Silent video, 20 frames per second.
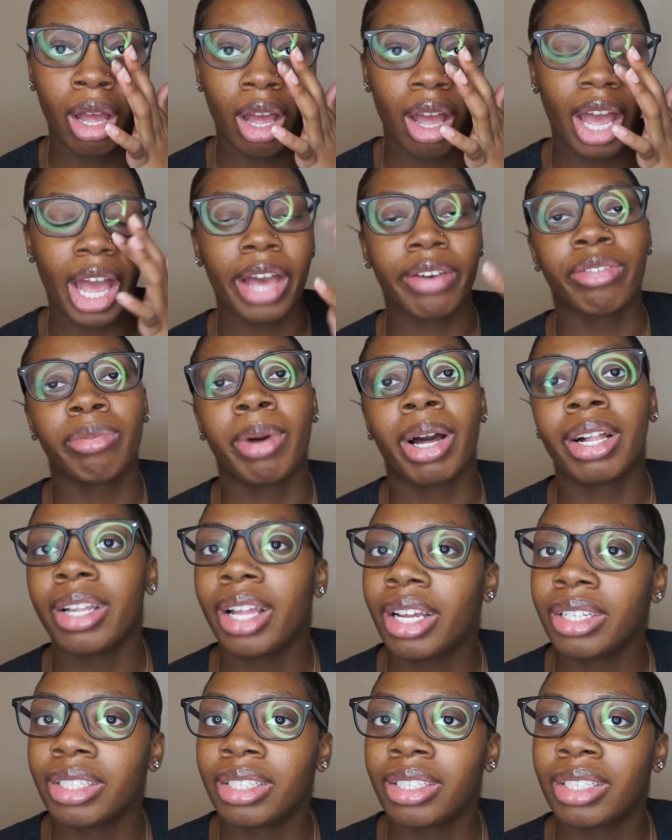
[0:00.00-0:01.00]
i have my
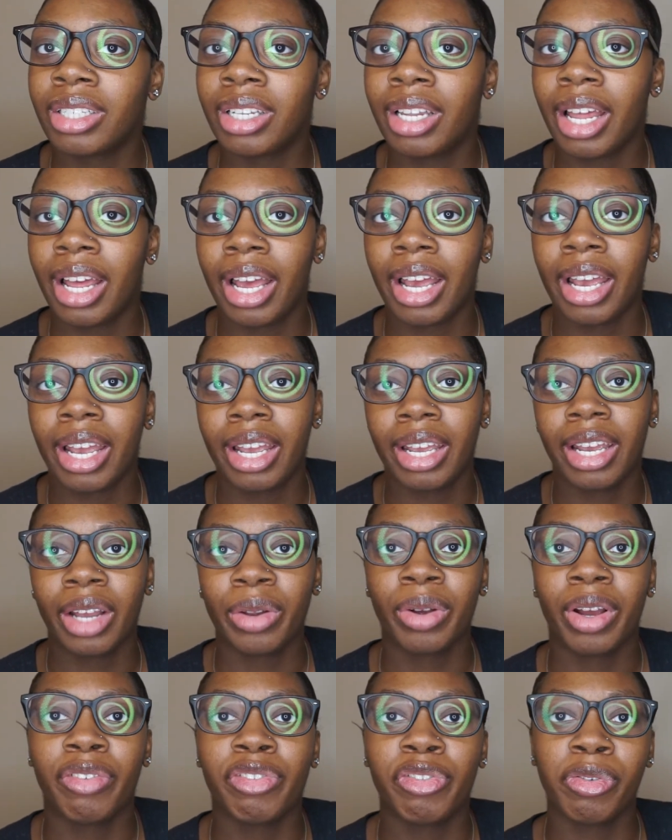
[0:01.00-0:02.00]
glasses today
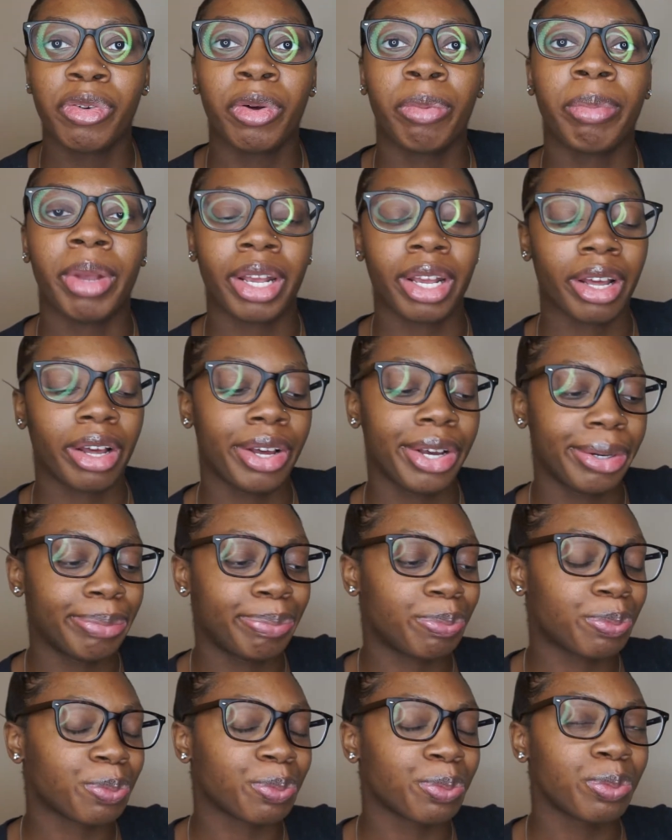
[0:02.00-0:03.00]
i don't have no
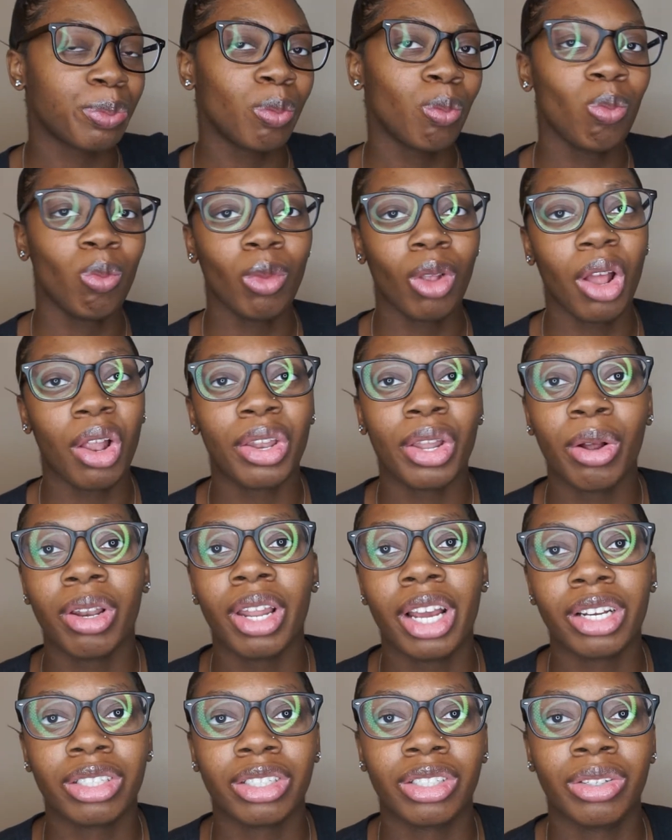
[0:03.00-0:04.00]
makeup no
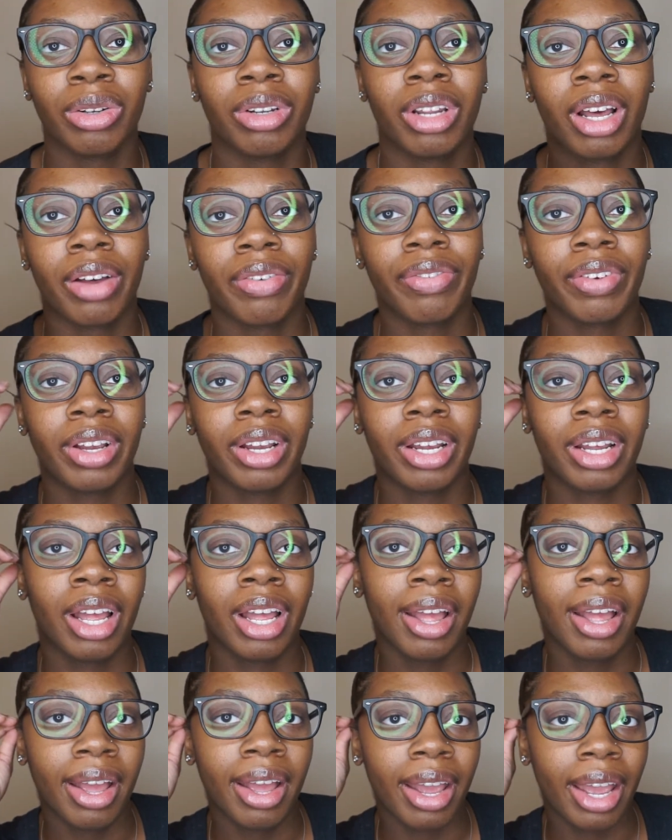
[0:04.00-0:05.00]
lashes no nothing
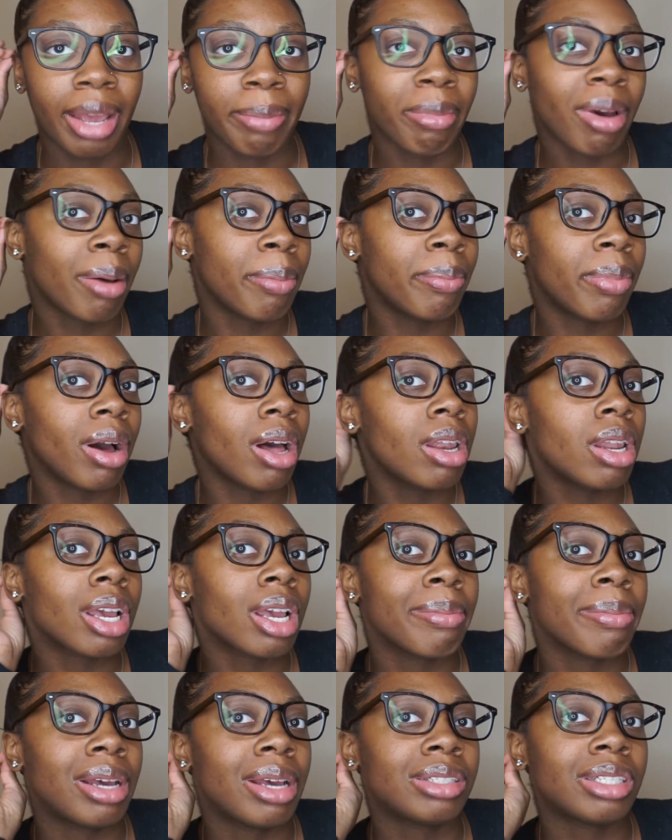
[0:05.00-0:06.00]
and my bun
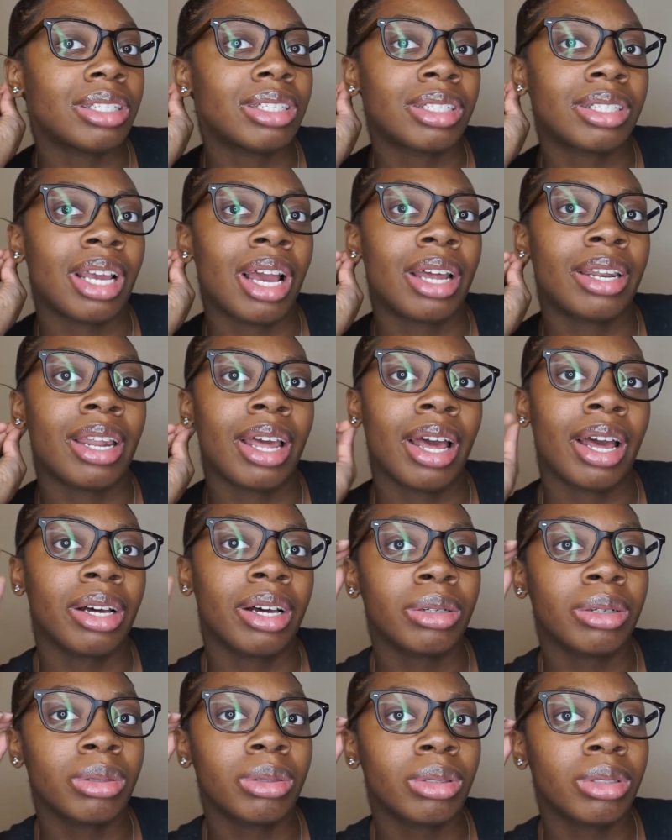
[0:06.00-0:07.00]
looking mess i just got in the
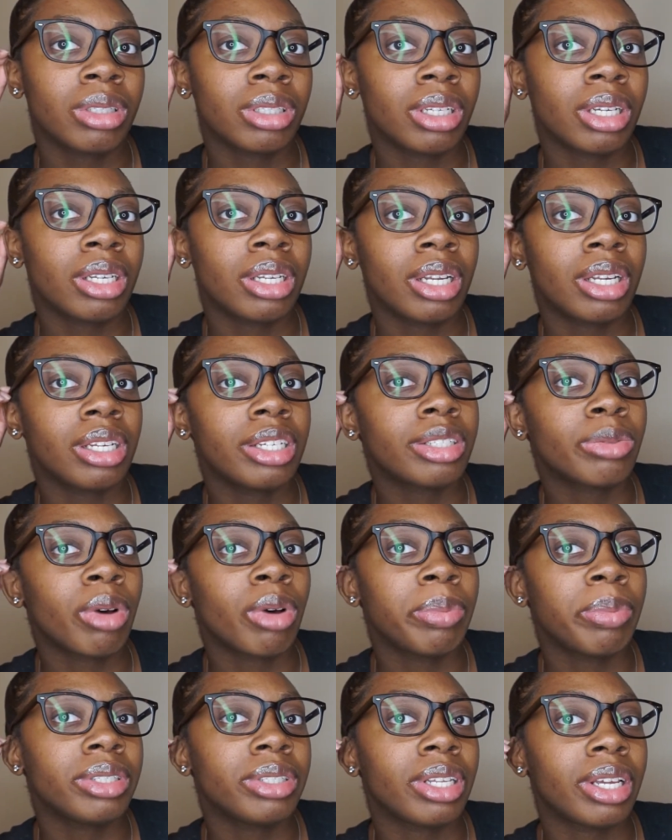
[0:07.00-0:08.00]
house and then this
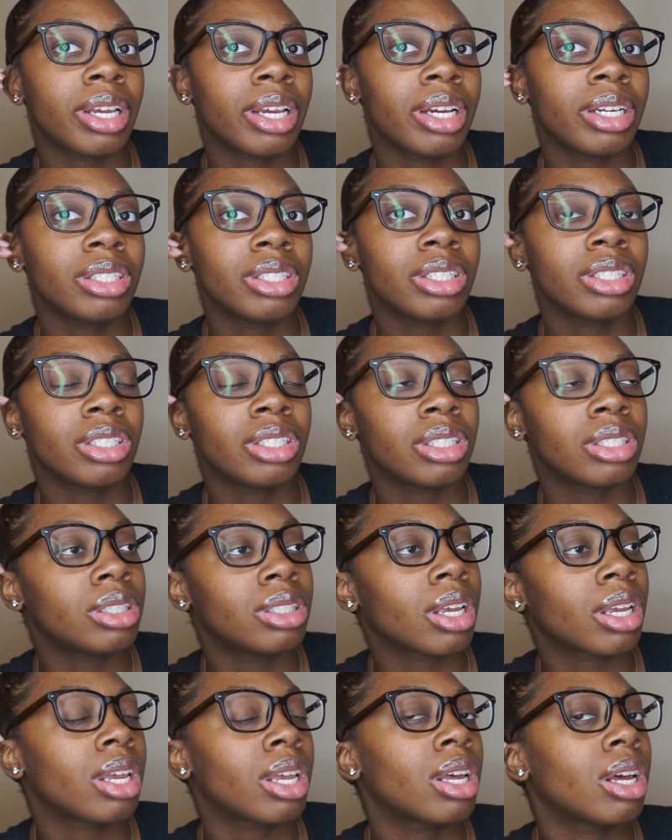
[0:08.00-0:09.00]
one piece of hair just
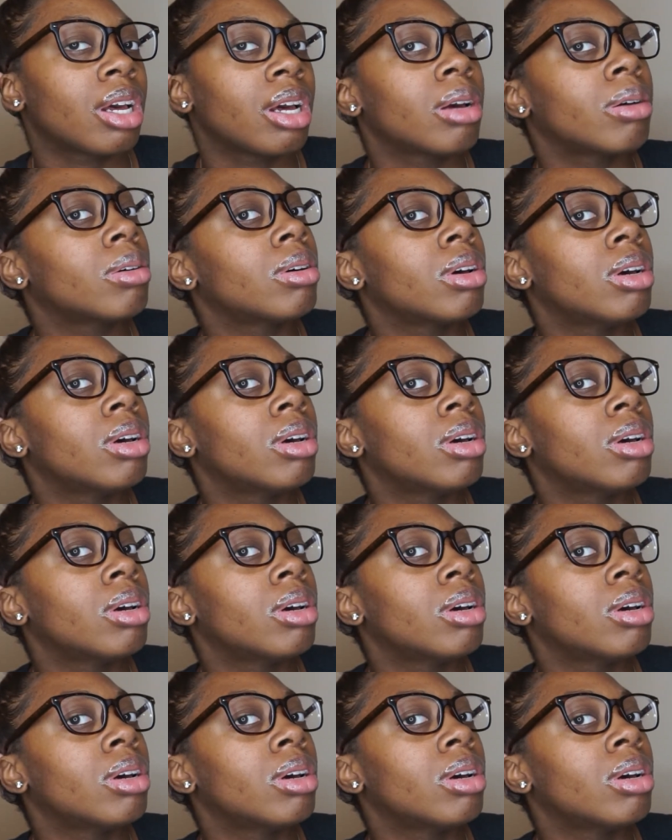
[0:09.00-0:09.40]
sticking up